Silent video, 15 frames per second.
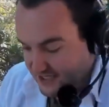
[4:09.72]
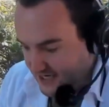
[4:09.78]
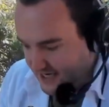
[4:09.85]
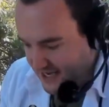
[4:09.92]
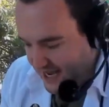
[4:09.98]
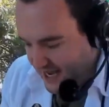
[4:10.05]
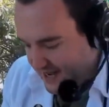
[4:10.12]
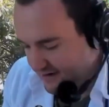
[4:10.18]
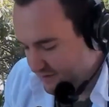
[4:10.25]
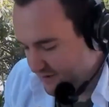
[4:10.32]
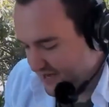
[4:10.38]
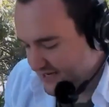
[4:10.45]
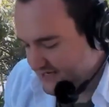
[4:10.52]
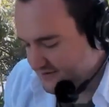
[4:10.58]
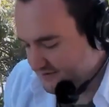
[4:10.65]
you can't
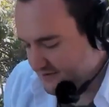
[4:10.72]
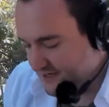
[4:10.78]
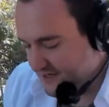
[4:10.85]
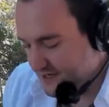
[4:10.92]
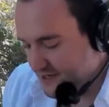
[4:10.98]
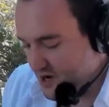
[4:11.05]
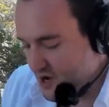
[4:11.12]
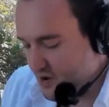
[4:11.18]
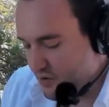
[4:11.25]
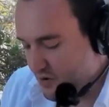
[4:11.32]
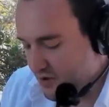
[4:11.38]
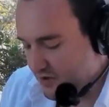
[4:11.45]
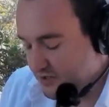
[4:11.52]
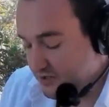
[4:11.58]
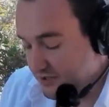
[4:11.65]
possibly know
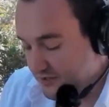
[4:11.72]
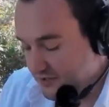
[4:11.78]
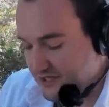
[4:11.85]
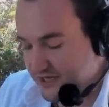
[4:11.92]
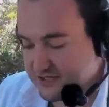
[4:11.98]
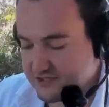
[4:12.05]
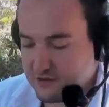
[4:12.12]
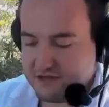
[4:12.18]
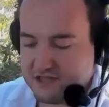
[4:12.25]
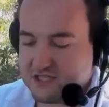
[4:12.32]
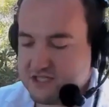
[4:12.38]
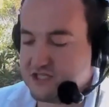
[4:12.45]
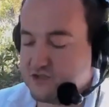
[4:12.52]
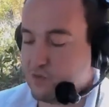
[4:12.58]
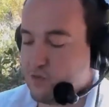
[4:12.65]
all the little things. So I mean,
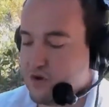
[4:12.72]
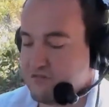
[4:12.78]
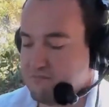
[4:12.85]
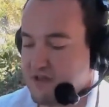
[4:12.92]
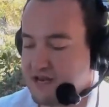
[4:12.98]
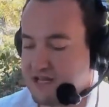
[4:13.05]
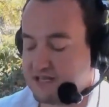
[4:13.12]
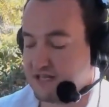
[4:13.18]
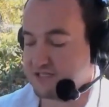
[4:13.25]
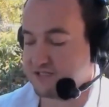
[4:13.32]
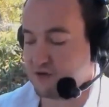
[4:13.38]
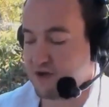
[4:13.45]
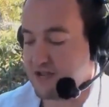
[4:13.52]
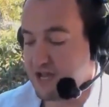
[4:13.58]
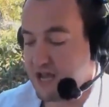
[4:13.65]
this is just one of many things.
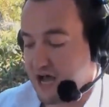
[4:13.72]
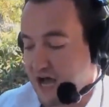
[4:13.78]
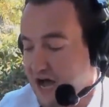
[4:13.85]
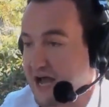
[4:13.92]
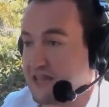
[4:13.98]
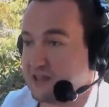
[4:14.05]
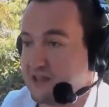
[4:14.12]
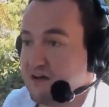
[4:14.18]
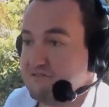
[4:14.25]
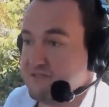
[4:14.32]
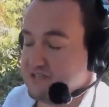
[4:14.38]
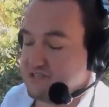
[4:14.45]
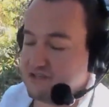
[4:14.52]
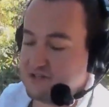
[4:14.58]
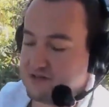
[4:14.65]
So I love
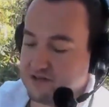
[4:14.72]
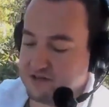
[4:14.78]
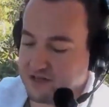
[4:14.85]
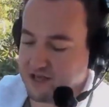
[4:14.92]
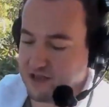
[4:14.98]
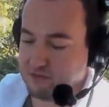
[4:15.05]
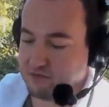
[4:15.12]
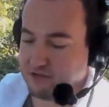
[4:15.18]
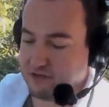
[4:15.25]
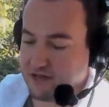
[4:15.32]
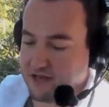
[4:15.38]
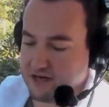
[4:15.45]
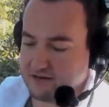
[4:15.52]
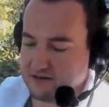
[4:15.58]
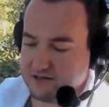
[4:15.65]
this internal cable,
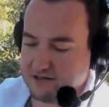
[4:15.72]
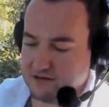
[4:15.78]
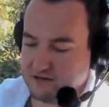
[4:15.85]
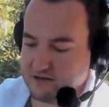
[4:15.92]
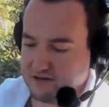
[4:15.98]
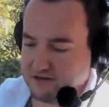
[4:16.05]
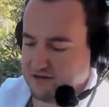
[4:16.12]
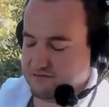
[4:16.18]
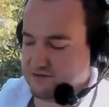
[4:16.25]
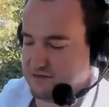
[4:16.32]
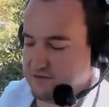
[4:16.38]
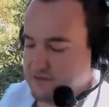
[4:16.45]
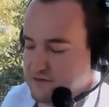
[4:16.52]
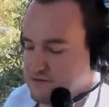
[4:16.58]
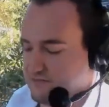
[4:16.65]
and you could
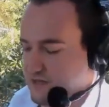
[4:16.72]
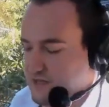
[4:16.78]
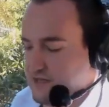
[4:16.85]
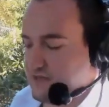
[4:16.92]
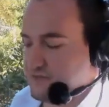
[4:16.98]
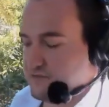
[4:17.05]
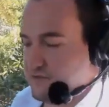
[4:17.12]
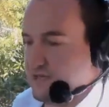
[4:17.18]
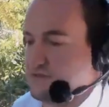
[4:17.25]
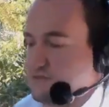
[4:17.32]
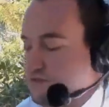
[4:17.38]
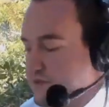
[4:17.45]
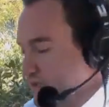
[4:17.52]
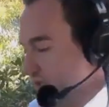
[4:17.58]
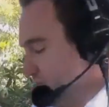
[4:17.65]
even use it for anything else, but it's
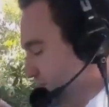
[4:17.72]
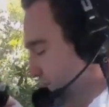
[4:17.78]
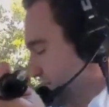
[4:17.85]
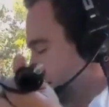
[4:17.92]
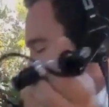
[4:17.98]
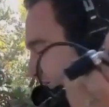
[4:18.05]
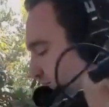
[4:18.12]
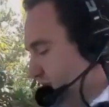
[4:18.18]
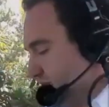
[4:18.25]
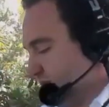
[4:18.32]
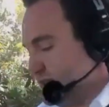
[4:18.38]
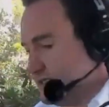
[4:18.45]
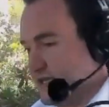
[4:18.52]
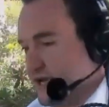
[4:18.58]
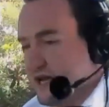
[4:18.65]
really, really nice, and
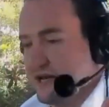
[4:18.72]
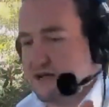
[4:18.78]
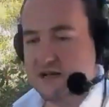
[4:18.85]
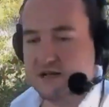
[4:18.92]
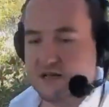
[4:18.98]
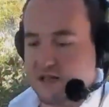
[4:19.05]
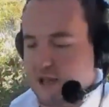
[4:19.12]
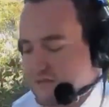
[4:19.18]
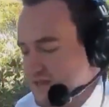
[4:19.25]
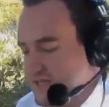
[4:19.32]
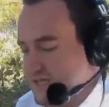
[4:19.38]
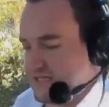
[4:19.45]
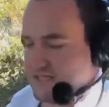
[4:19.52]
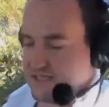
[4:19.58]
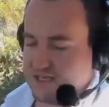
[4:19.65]
it's got. I mean, this is